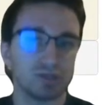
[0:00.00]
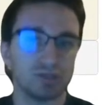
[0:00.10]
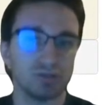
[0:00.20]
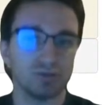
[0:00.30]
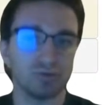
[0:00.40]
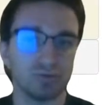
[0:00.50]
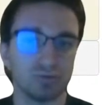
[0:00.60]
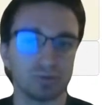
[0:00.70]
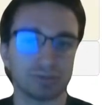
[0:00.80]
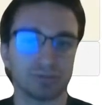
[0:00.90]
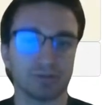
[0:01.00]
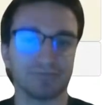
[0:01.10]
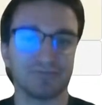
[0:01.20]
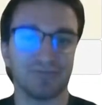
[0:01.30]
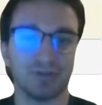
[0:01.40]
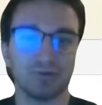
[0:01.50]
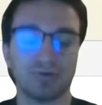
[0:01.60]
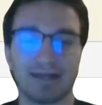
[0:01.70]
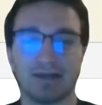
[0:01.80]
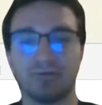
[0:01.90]
to sort of view
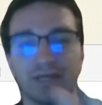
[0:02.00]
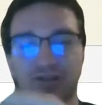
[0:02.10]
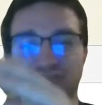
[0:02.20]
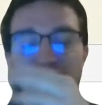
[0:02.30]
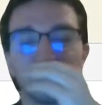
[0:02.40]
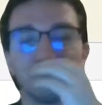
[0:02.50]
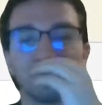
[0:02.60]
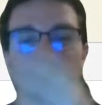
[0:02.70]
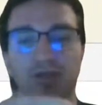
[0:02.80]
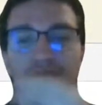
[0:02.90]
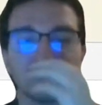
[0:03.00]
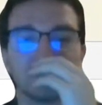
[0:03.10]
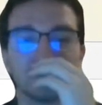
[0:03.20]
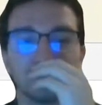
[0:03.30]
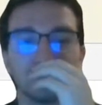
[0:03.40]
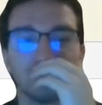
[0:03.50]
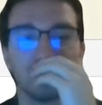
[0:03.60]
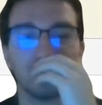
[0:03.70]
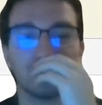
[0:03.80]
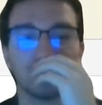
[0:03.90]
how each of those losses
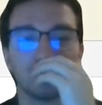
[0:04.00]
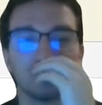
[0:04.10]
are